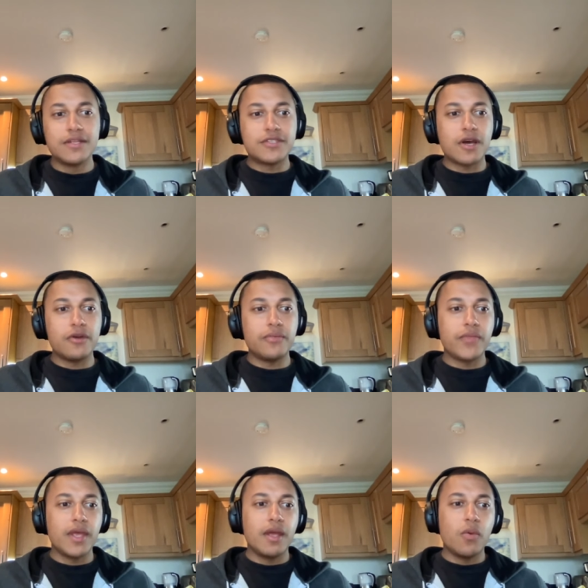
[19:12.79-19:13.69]
So
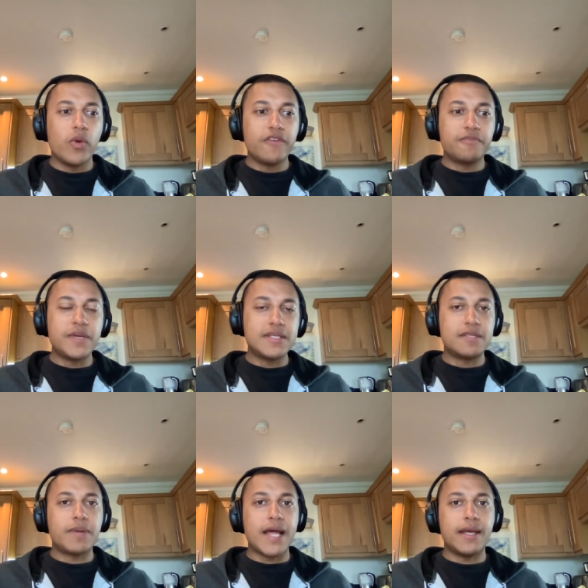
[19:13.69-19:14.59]
with
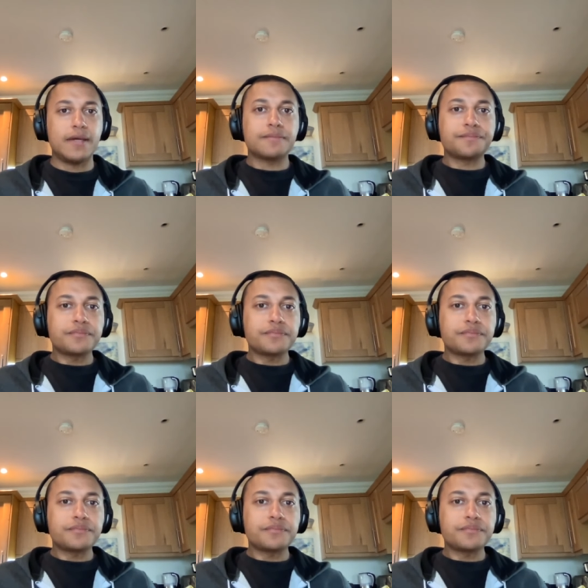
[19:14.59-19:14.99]
business planning,